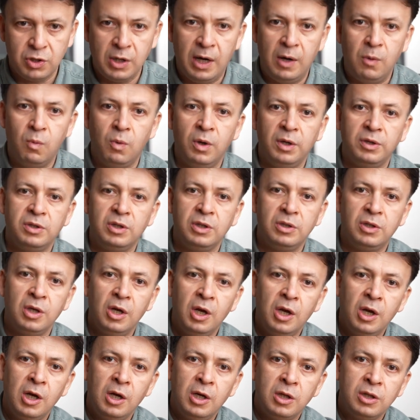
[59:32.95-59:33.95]
I wanted
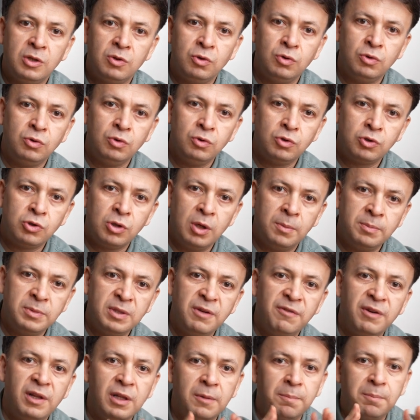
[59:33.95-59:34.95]
to do some
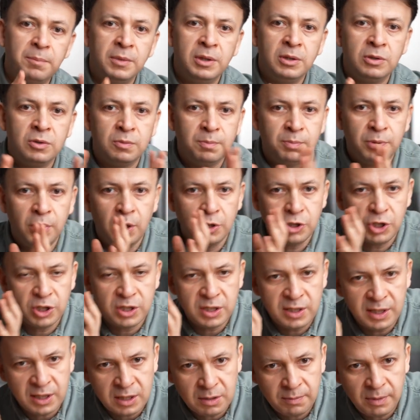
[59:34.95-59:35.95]
development
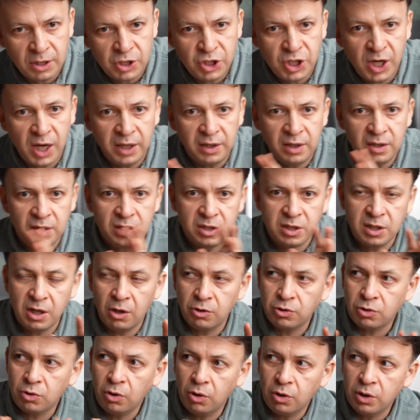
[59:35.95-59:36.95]
projects in Azerbaijan, in the
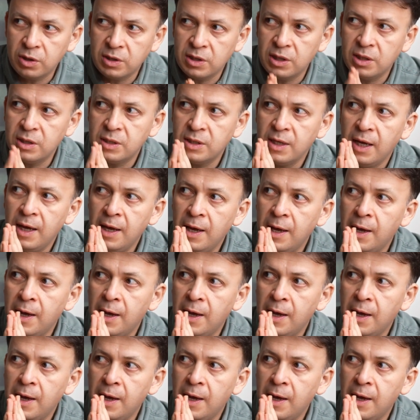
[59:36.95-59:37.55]
South Caucasus.